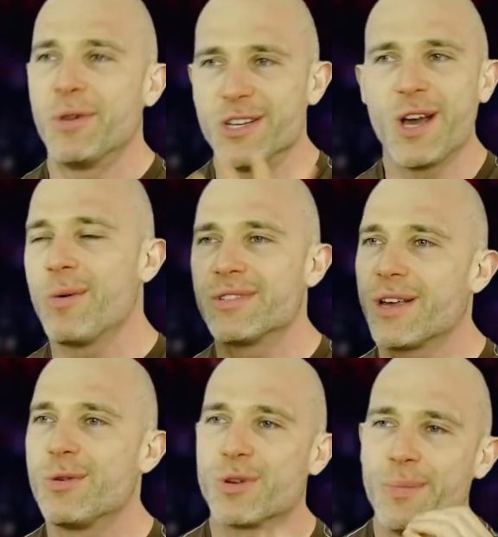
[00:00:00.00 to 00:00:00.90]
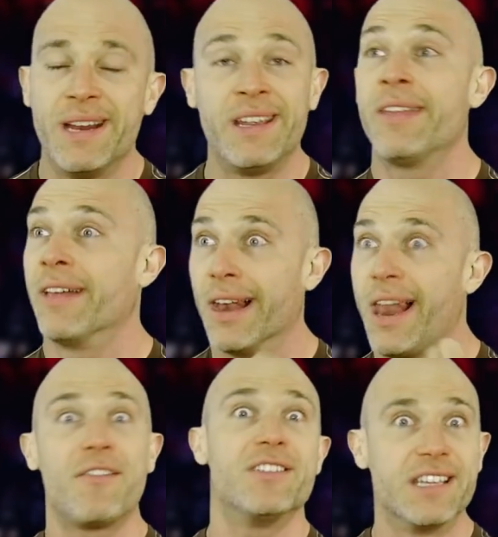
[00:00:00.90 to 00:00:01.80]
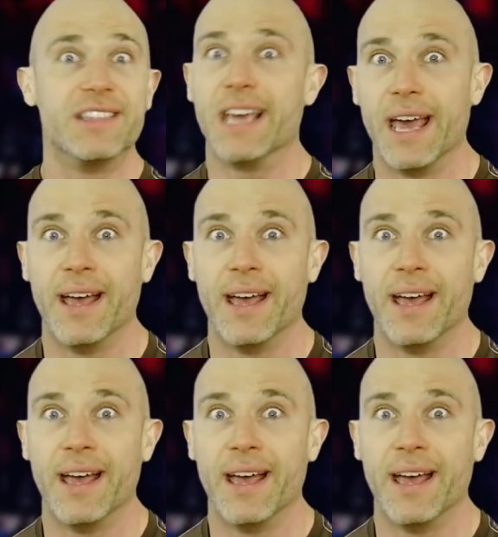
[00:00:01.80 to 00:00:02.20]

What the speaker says: when you go on social media, the love is in the